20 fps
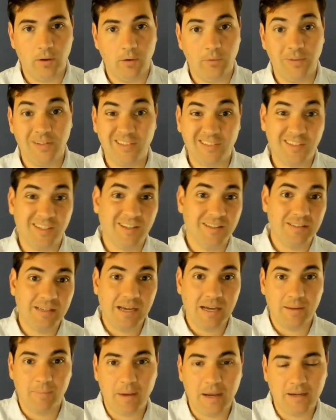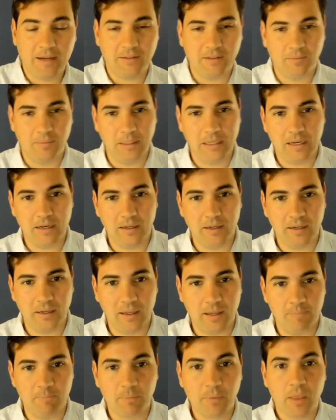and this is going to tie back to the beginning again,